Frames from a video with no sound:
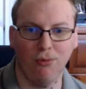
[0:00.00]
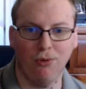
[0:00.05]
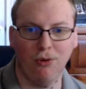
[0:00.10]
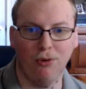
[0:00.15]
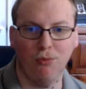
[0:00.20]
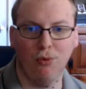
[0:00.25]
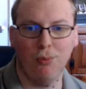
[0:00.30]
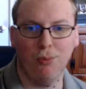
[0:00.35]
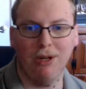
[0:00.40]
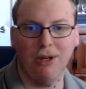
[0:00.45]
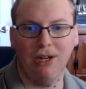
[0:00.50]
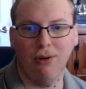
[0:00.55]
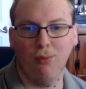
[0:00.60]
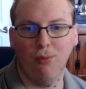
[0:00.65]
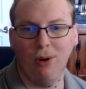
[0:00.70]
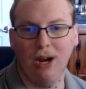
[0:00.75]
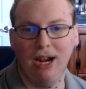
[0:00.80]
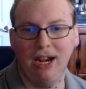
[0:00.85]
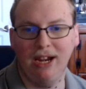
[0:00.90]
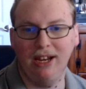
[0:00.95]
one will be
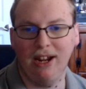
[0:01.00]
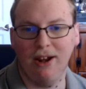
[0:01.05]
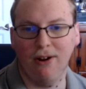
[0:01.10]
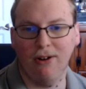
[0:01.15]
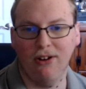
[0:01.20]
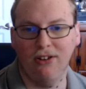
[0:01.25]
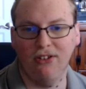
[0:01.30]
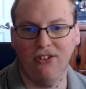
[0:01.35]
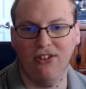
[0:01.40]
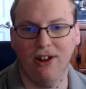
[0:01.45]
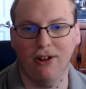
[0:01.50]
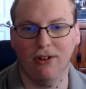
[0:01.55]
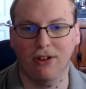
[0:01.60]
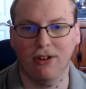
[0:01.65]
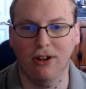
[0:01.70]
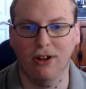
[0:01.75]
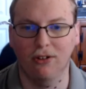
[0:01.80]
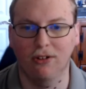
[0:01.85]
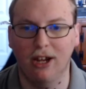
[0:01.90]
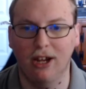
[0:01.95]
way down in South
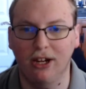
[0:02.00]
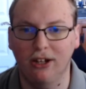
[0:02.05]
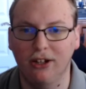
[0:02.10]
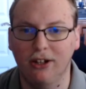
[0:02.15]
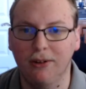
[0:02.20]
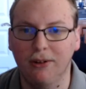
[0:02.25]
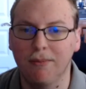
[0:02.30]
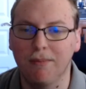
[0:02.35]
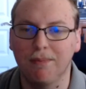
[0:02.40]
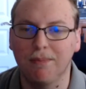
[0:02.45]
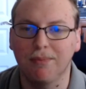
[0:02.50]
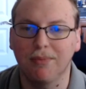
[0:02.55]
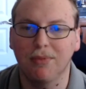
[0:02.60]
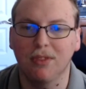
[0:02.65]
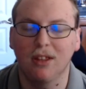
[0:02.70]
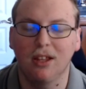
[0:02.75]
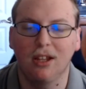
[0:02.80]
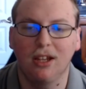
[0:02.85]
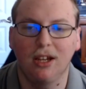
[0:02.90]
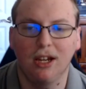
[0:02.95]
Carolina.
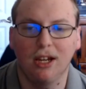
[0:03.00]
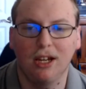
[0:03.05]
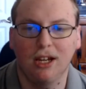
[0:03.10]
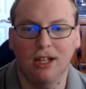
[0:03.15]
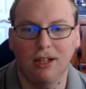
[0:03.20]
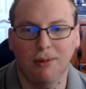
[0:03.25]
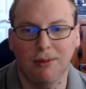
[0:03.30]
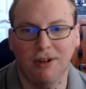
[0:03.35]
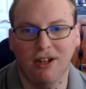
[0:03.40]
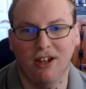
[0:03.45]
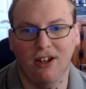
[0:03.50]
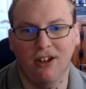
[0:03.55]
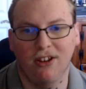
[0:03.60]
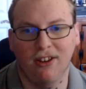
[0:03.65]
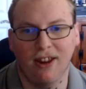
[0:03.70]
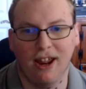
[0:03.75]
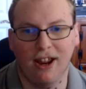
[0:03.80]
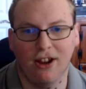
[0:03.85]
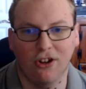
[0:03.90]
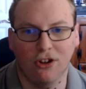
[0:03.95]
Because
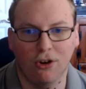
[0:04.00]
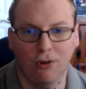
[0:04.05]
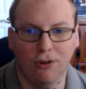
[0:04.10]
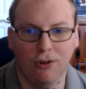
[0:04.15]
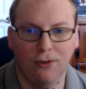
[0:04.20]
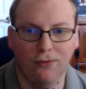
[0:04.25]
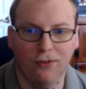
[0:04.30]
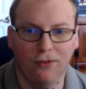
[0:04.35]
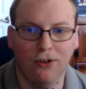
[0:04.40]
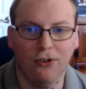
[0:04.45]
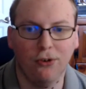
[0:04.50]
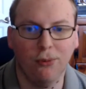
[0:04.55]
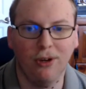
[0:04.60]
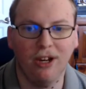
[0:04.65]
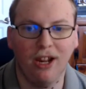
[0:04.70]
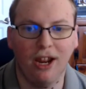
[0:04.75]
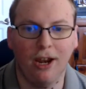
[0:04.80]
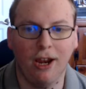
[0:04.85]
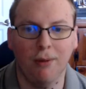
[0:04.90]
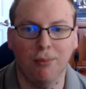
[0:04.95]
during the first week
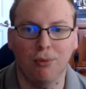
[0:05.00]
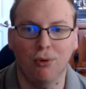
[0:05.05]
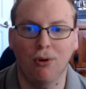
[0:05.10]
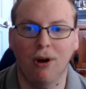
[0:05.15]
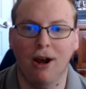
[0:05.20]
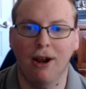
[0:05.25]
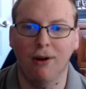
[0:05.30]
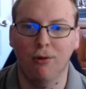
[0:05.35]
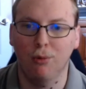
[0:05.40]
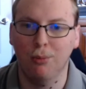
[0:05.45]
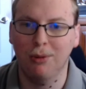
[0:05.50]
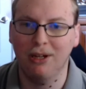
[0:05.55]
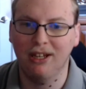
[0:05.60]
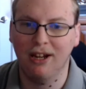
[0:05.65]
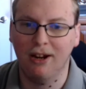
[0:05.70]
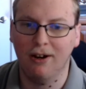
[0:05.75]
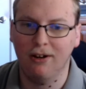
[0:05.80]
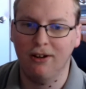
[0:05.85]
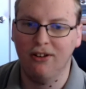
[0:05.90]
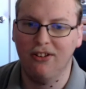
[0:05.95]
of April, I will be
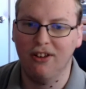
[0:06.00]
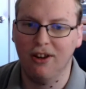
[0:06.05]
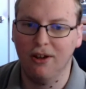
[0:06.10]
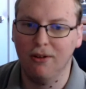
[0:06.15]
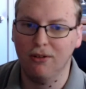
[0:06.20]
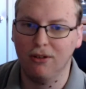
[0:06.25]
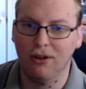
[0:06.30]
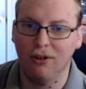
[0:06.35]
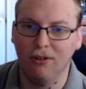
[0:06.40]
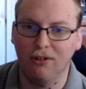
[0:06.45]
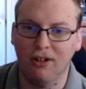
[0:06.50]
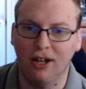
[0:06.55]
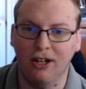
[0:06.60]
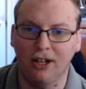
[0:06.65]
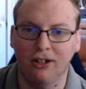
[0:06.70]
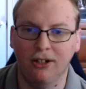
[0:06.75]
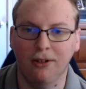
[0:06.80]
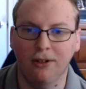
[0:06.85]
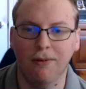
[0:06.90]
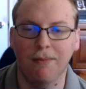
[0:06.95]
down in South
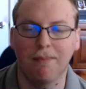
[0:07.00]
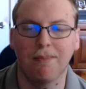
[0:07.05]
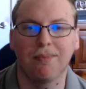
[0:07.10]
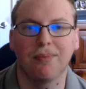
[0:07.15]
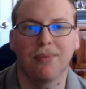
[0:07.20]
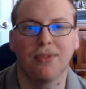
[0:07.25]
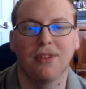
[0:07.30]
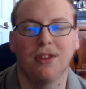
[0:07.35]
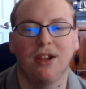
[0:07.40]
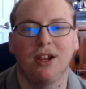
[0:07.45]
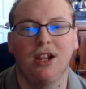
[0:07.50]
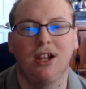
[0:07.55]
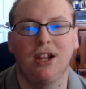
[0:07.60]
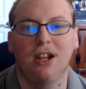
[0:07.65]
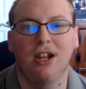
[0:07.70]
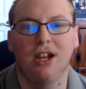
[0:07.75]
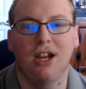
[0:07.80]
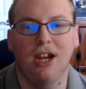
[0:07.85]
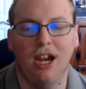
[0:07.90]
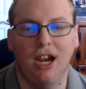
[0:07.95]
Carolina,
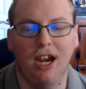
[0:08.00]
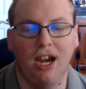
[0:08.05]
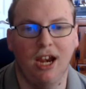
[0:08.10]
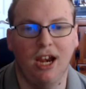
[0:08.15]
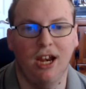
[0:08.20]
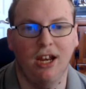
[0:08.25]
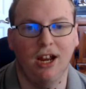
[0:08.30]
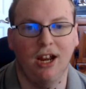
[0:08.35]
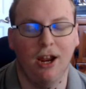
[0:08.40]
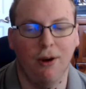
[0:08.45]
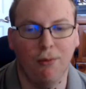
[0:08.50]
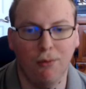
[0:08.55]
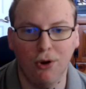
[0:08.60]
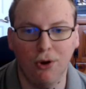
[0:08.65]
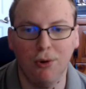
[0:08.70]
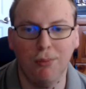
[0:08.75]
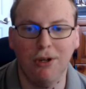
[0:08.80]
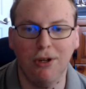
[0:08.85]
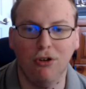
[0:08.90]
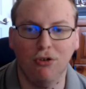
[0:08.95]
and I
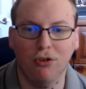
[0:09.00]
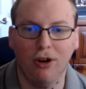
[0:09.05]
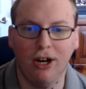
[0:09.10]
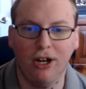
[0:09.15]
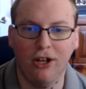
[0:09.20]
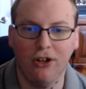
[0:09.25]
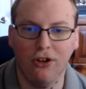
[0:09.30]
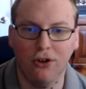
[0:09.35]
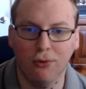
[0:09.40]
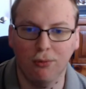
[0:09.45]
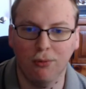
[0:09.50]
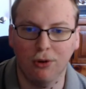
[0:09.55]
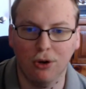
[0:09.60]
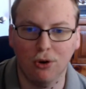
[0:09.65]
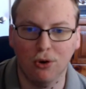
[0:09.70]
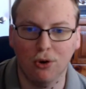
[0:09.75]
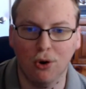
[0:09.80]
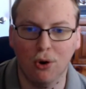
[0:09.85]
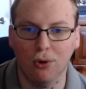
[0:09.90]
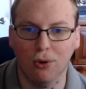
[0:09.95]
will be trying to
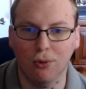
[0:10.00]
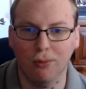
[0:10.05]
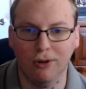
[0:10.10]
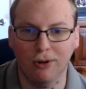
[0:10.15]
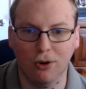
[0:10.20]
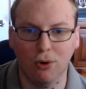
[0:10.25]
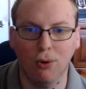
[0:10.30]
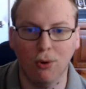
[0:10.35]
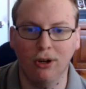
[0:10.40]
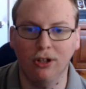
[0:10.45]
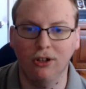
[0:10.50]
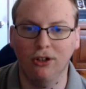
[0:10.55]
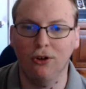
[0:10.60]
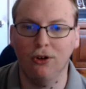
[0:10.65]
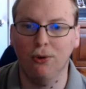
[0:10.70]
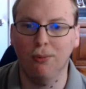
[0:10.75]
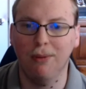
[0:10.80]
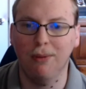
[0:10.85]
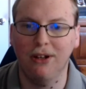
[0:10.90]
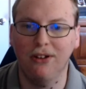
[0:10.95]
record
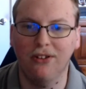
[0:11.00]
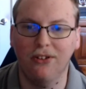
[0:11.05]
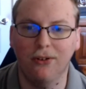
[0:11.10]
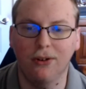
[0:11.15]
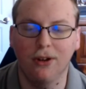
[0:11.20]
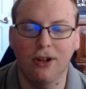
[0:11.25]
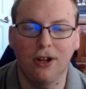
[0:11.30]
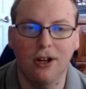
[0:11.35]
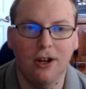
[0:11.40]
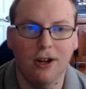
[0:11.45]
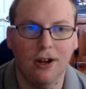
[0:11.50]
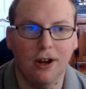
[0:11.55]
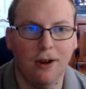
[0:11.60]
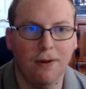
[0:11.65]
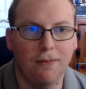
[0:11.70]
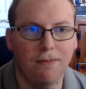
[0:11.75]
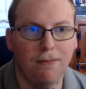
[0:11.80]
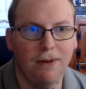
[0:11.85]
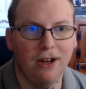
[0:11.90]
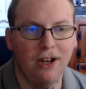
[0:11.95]
little bits
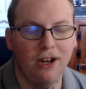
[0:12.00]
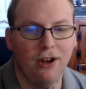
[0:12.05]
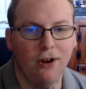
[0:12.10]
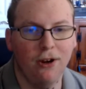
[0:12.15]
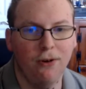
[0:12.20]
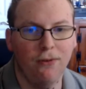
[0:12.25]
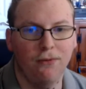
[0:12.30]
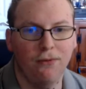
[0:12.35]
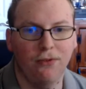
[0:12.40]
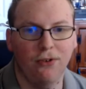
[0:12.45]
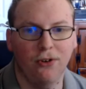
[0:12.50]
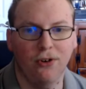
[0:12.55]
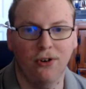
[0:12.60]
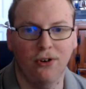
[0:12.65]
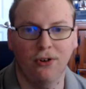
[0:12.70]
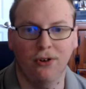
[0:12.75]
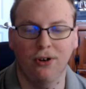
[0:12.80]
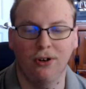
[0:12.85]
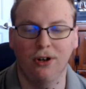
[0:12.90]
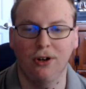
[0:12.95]
of video
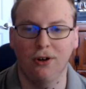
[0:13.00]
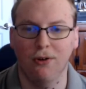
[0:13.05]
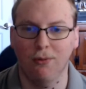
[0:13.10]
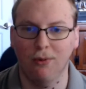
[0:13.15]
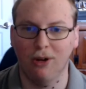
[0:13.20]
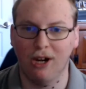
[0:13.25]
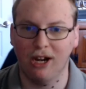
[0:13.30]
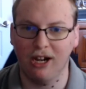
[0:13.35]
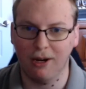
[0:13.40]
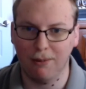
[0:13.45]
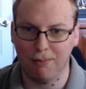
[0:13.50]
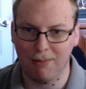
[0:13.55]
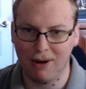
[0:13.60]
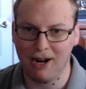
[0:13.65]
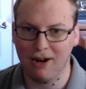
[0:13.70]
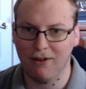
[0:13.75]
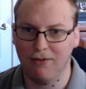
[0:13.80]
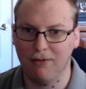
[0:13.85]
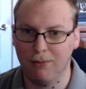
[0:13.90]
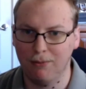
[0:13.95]
for when I get
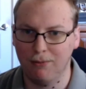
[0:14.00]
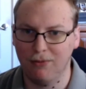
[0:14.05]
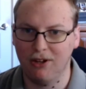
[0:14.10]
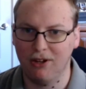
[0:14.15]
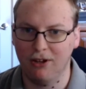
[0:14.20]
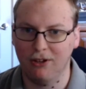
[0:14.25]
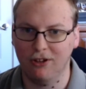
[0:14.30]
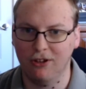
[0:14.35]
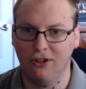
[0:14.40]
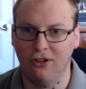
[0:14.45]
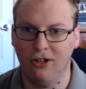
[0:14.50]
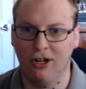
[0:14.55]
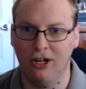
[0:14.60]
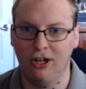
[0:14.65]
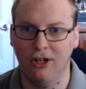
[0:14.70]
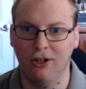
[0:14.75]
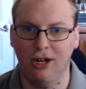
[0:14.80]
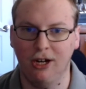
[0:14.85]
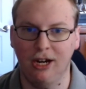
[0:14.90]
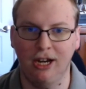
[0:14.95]
back from South
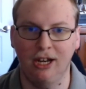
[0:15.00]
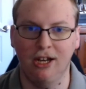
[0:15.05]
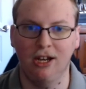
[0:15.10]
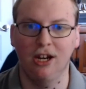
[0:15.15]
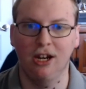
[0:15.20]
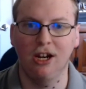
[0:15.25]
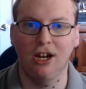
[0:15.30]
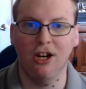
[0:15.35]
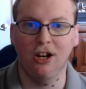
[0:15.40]
Carolina. And